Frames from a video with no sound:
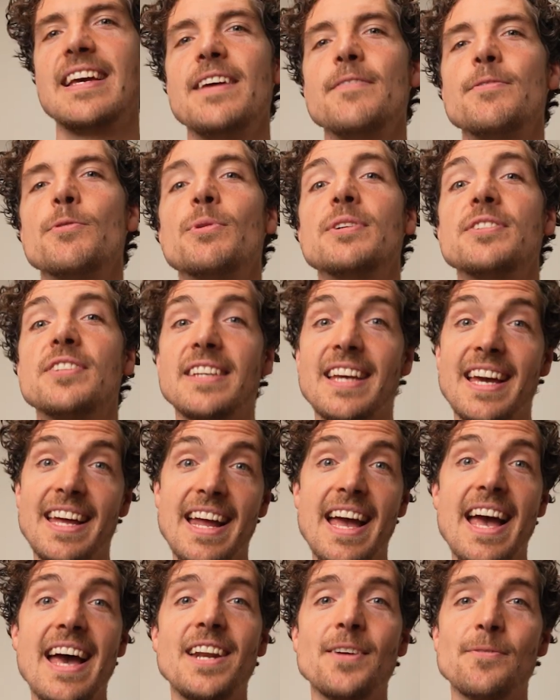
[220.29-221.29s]
If you want to get
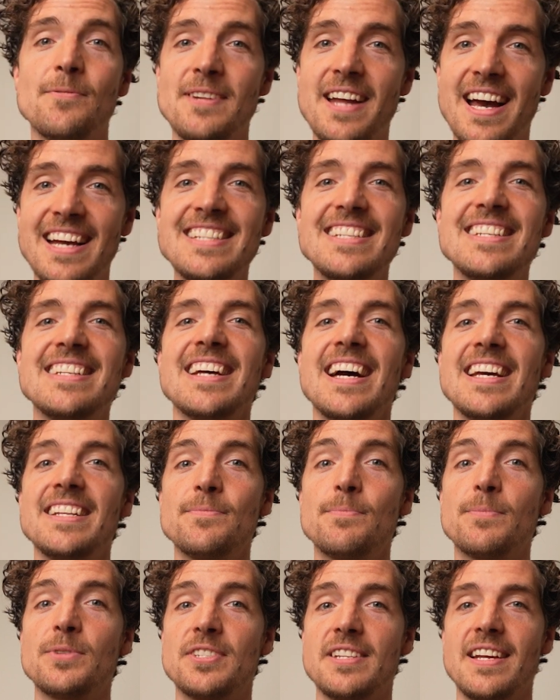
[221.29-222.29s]
ahead of
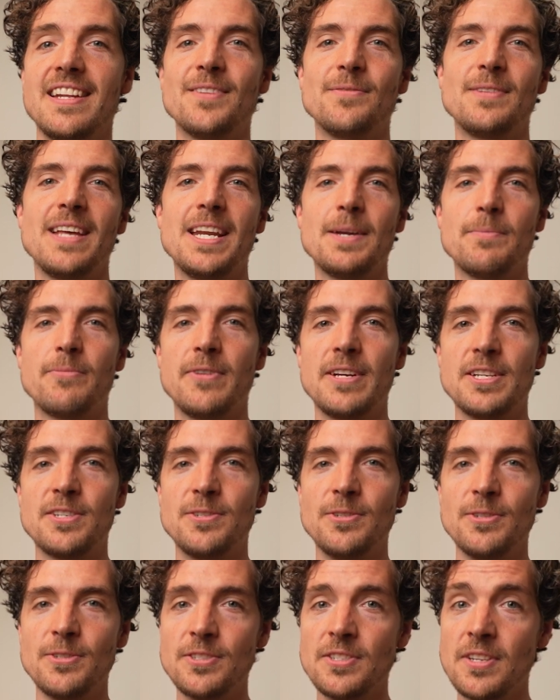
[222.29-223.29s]
99% of data
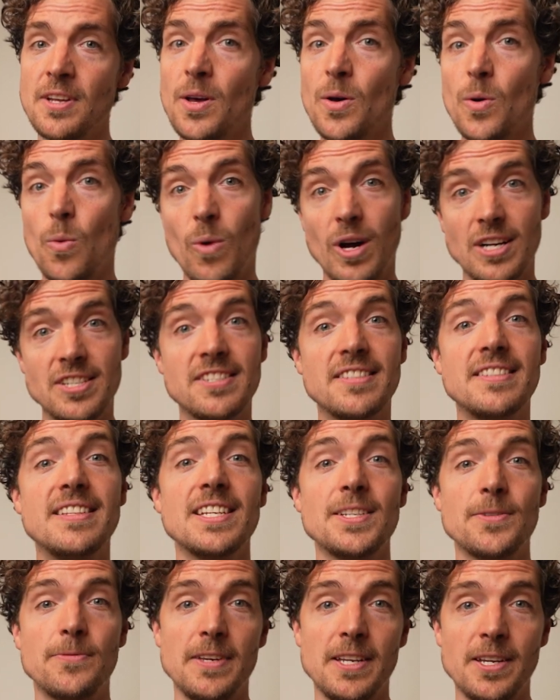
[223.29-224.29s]
professionals, watch
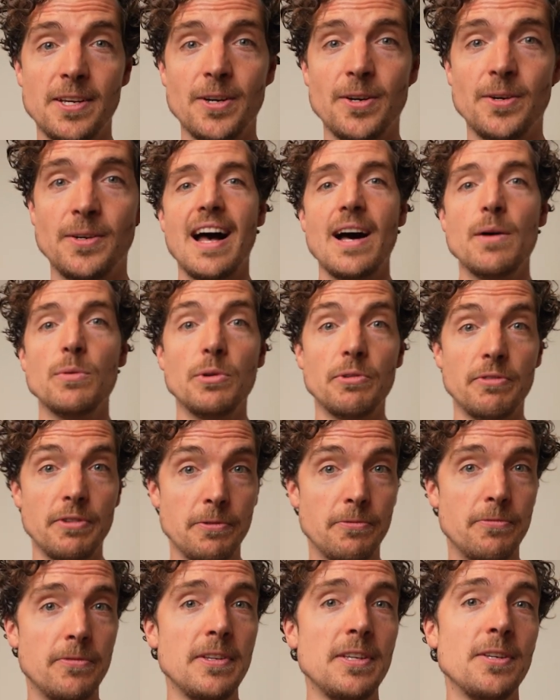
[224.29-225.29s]
this video. I will
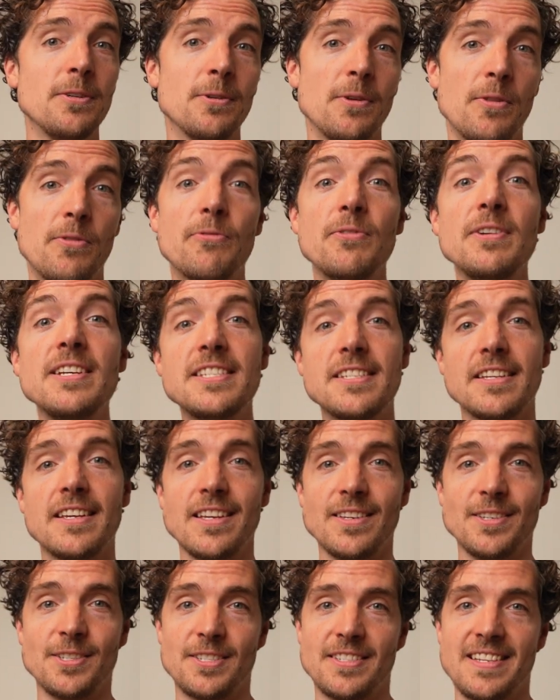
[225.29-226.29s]
reveal 3
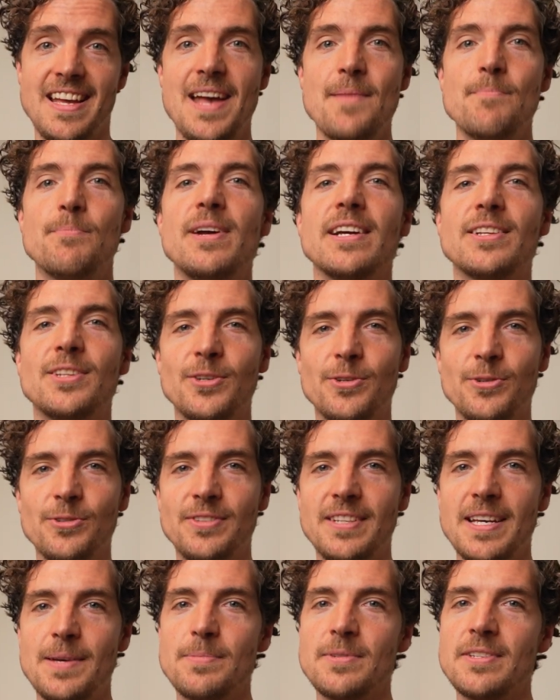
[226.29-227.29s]
skills and practical
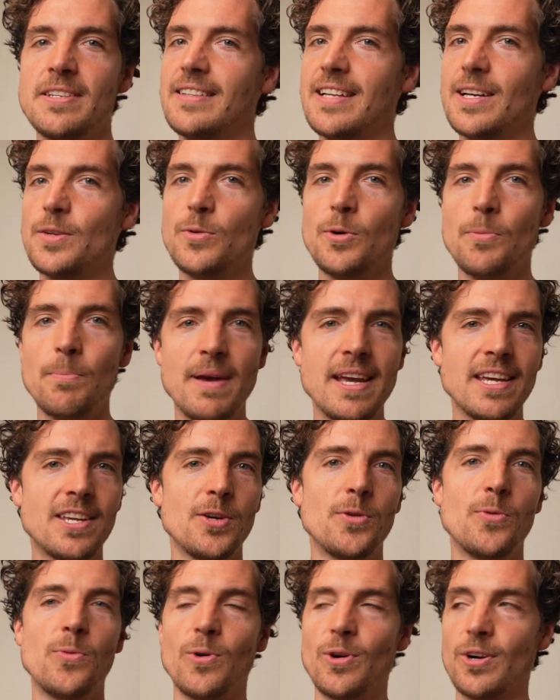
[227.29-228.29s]
tips that will make
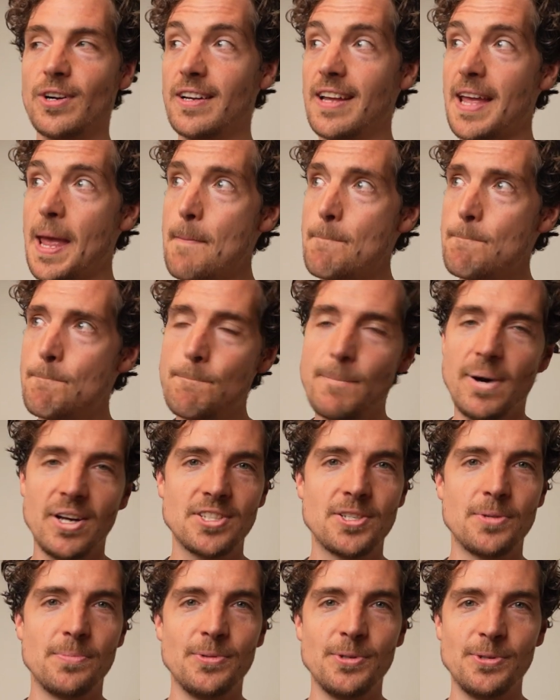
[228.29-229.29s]
your work
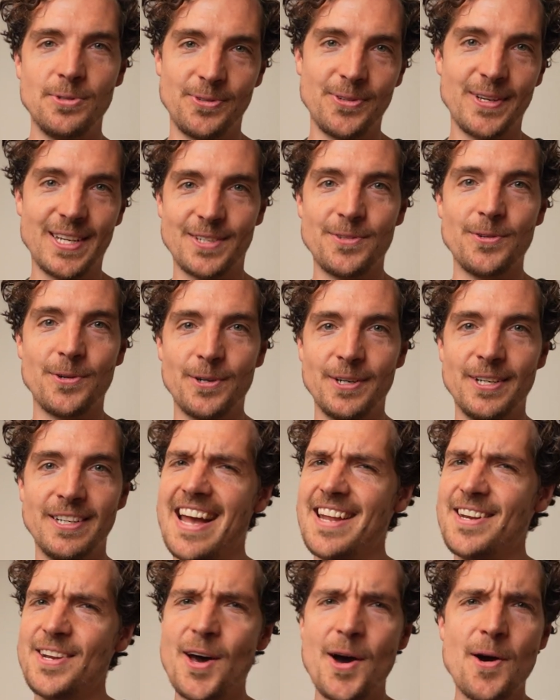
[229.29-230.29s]
impossible to ignore.
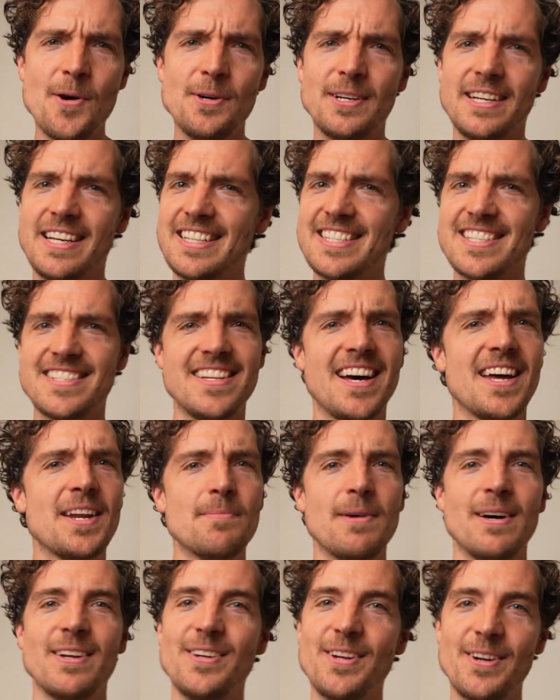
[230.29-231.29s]
And no, it's not
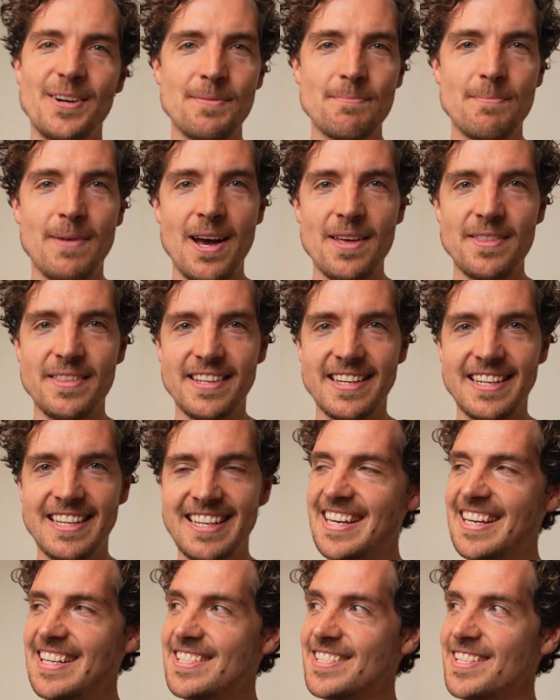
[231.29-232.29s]
about learning Python.
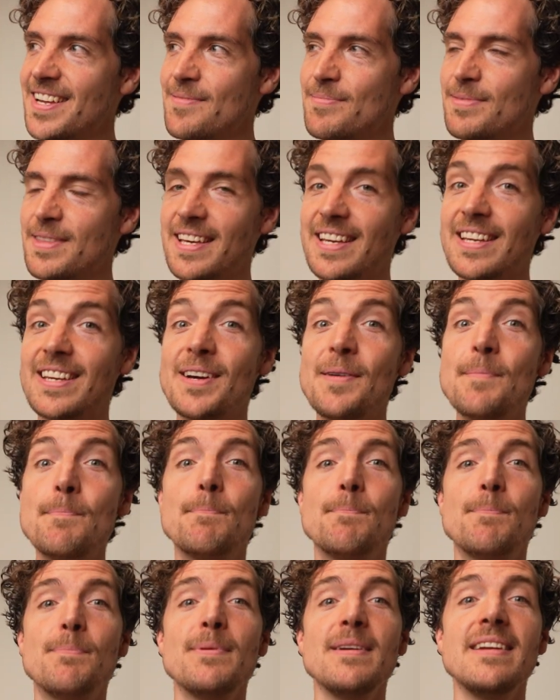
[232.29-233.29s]
It's something
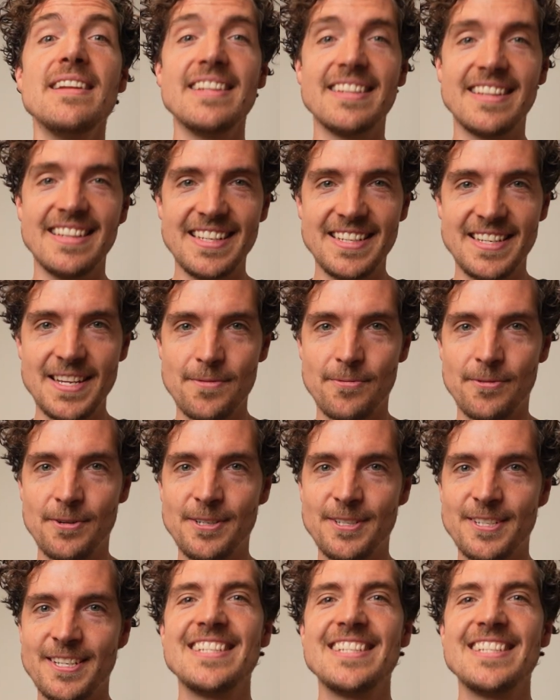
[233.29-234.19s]
completely different.